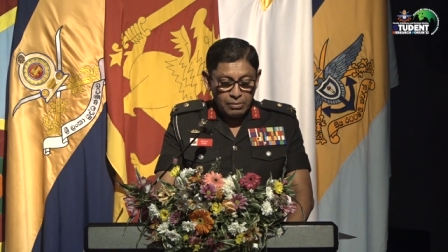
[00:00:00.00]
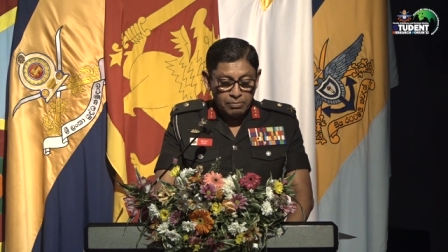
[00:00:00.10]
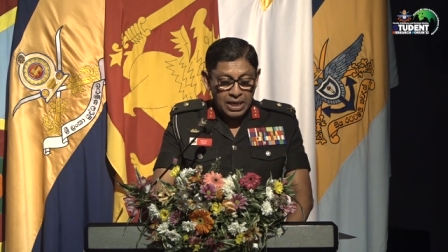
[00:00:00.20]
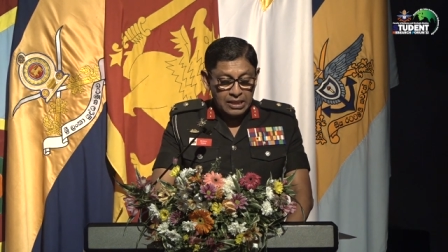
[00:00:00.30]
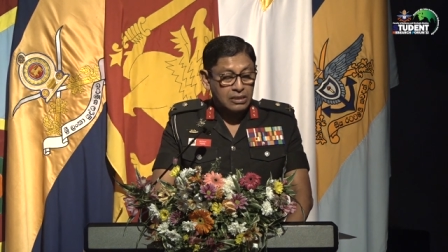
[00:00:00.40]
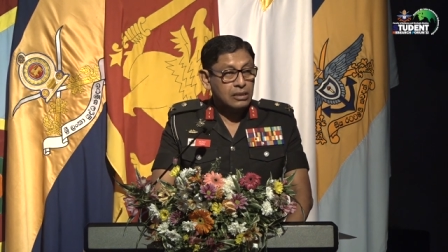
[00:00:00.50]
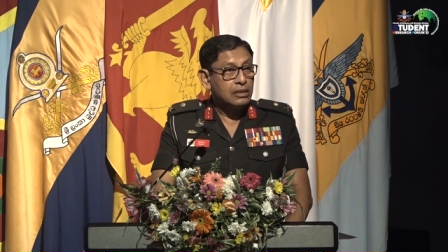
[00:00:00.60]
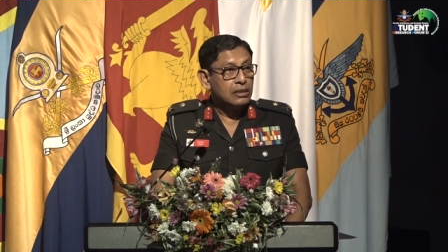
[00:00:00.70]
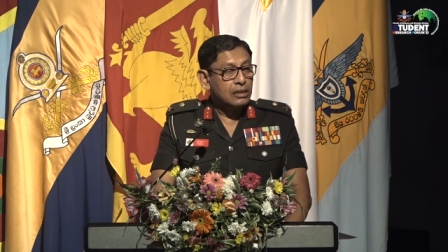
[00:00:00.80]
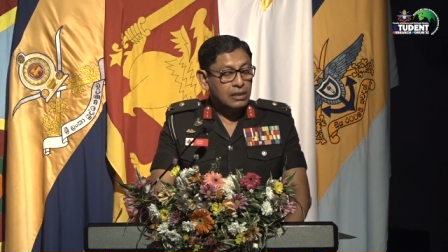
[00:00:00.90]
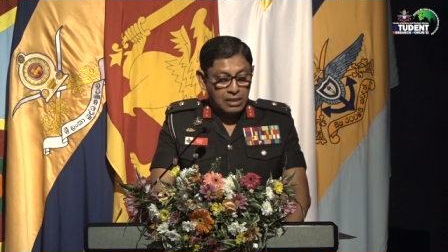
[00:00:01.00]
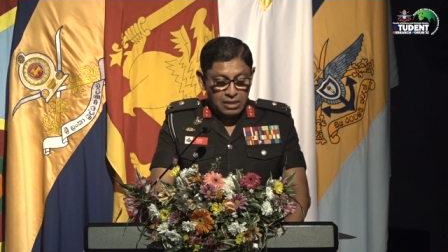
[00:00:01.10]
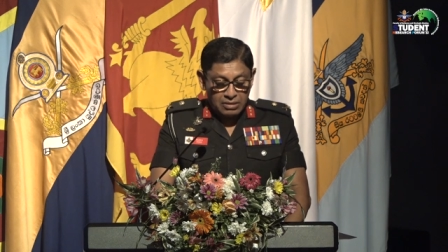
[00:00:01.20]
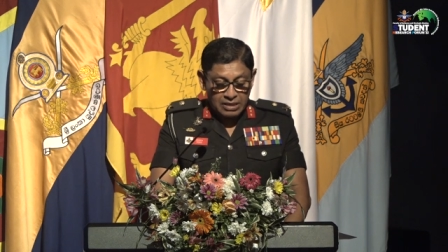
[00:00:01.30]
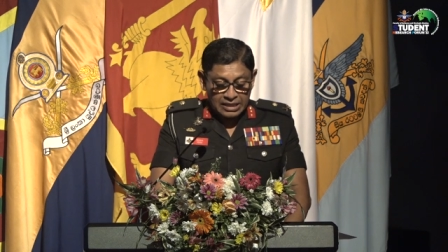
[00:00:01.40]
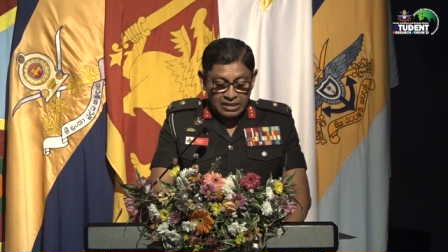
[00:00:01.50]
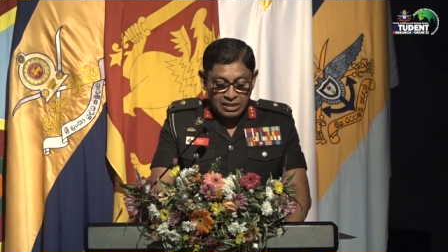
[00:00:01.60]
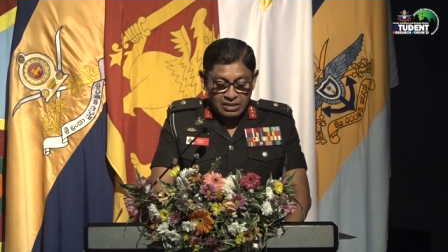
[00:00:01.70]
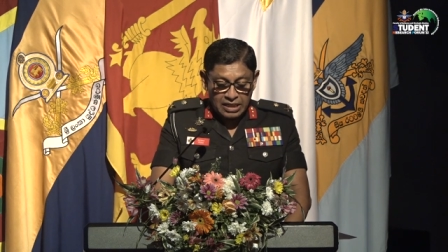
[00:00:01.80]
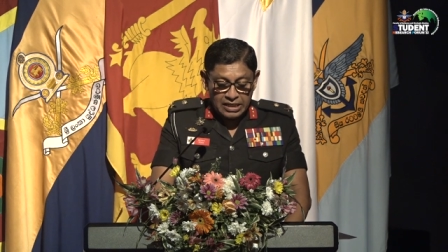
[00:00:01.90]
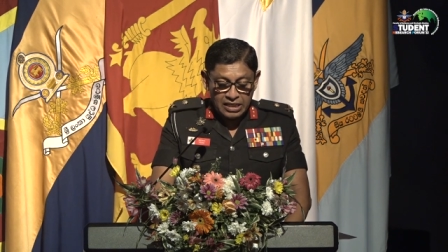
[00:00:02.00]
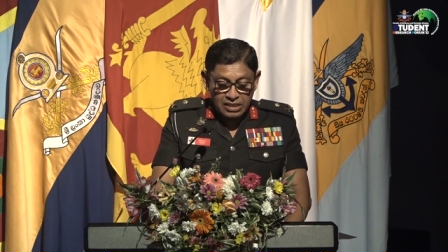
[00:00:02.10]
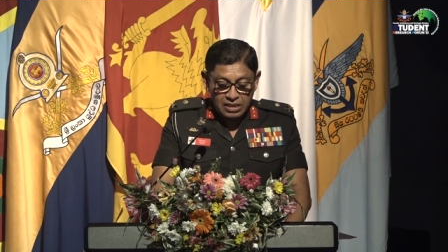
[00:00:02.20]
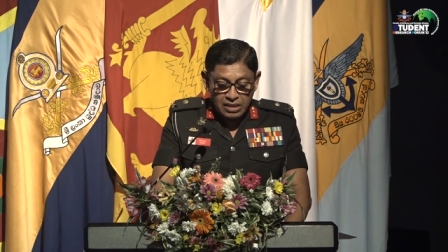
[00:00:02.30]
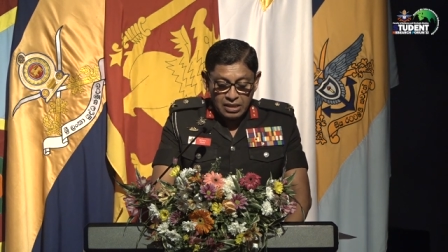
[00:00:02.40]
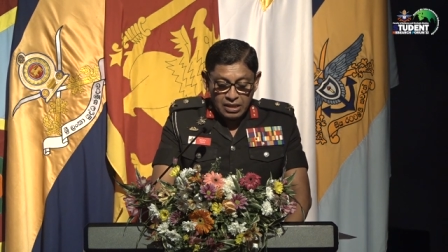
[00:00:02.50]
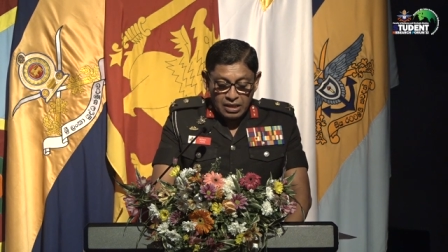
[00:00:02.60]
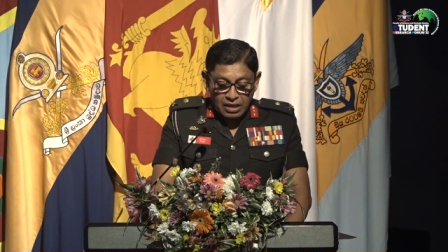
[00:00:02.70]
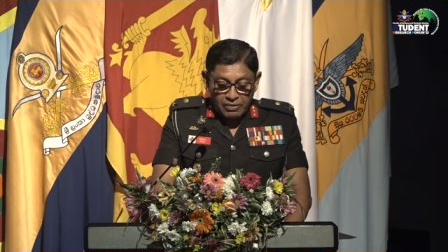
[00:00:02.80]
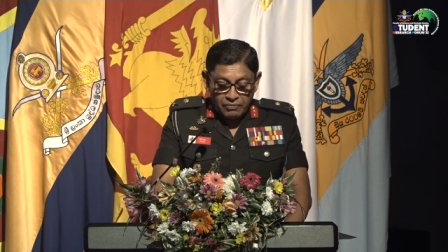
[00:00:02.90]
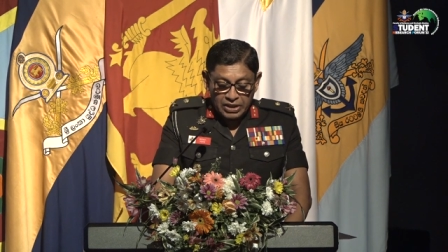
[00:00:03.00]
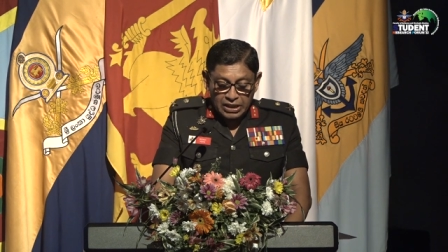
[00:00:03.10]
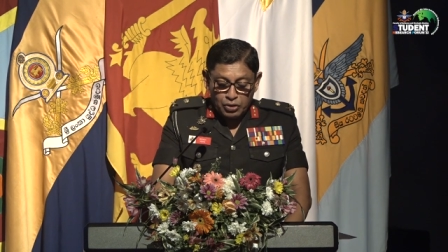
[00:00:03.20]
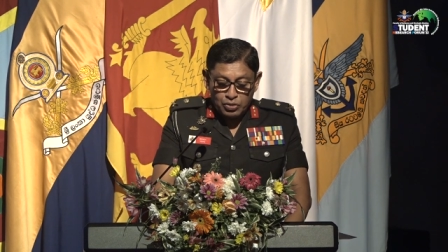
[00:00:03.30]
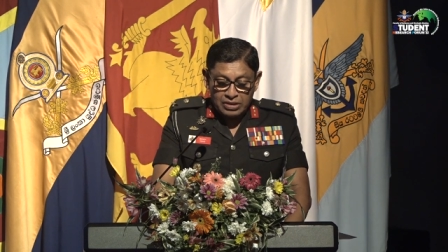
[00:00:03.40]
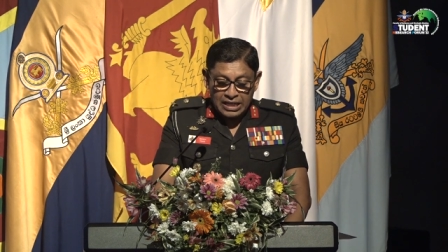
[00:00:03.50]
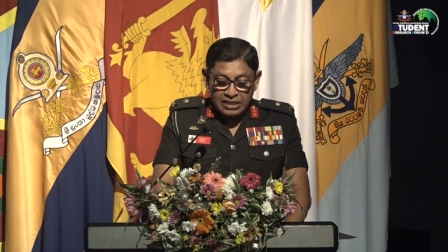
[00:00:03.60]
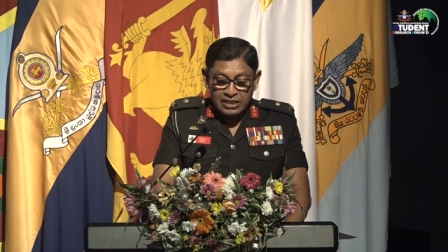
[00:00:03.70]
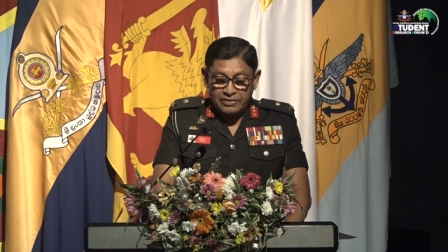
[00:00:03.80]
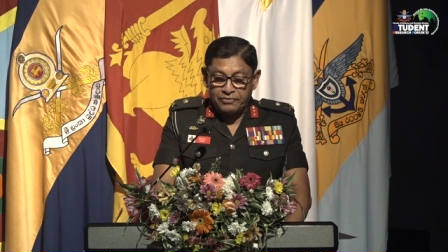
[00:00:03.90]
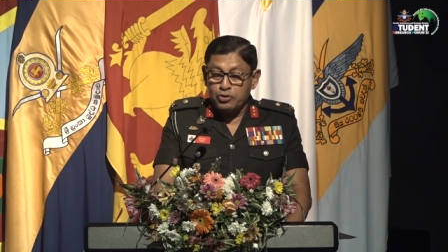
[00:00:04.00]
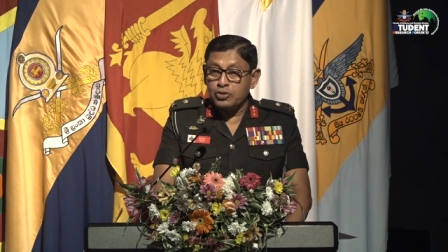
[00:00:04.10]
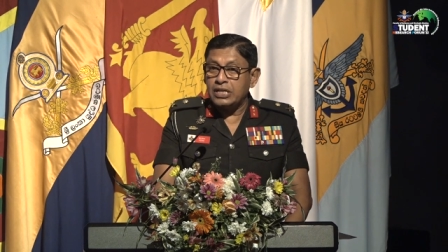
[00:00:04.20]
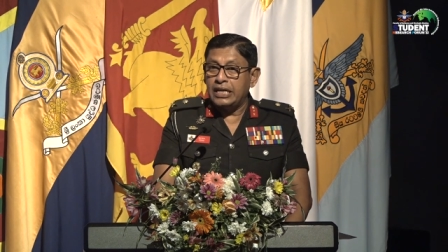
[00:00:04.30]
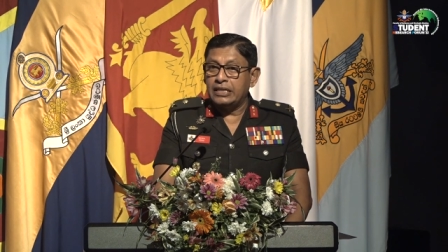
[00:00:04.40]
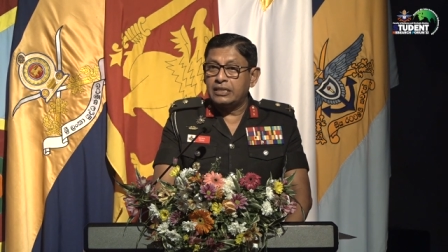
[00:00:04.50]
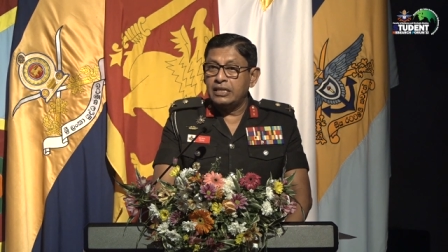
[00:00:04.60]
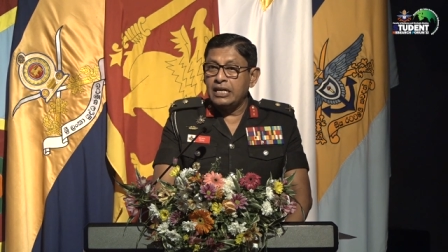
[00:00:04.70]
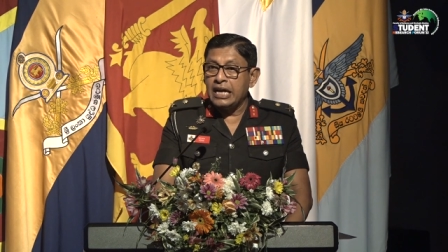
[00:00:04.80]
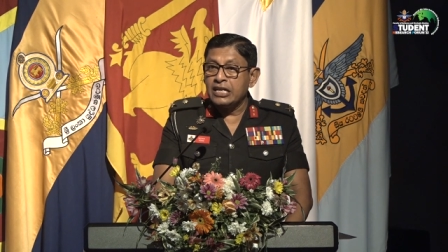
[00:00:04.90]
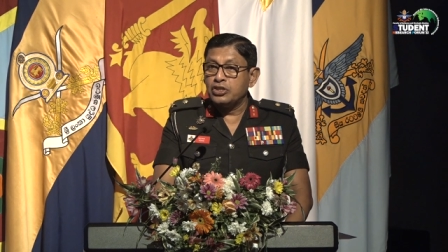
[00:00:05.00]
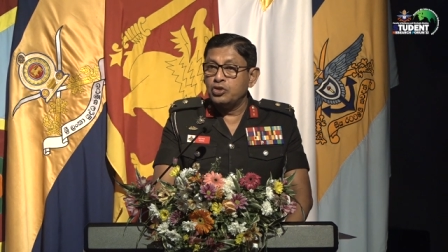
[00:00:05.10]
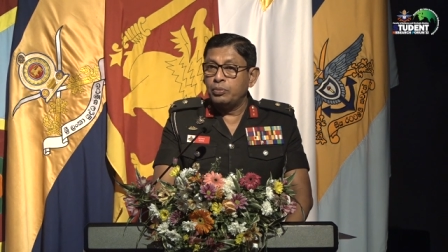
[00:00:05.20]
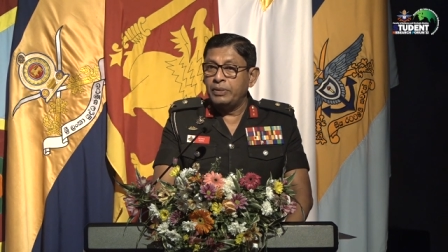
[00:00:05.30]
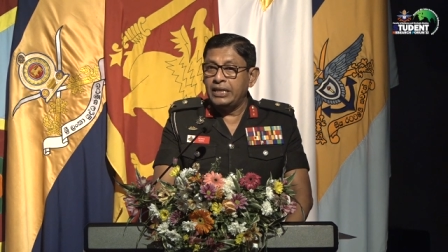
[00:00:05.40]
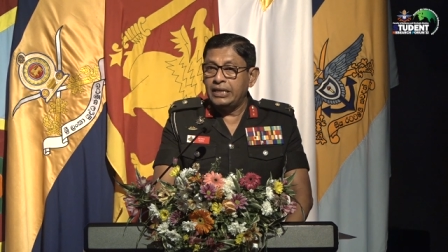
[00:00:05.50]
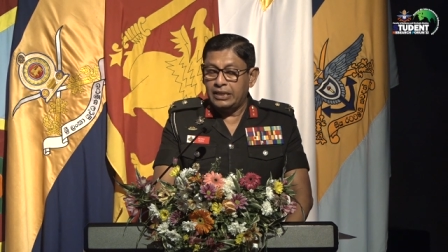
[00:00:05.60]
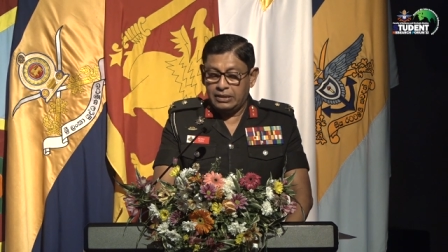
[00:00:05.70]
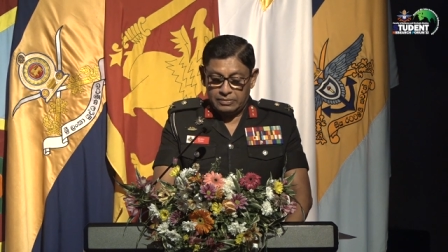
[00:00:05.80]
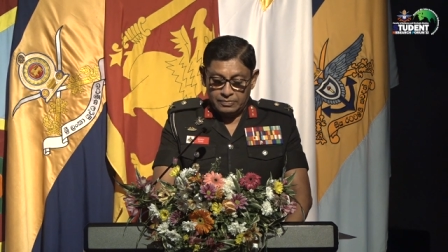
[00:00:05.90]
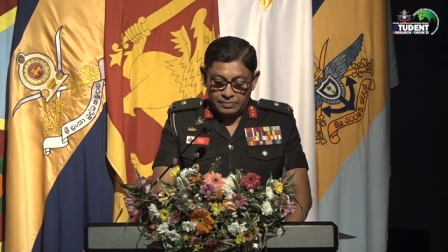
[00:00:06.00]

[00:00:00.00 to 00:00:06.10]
But strategic studies without strategic foresight has no meaning.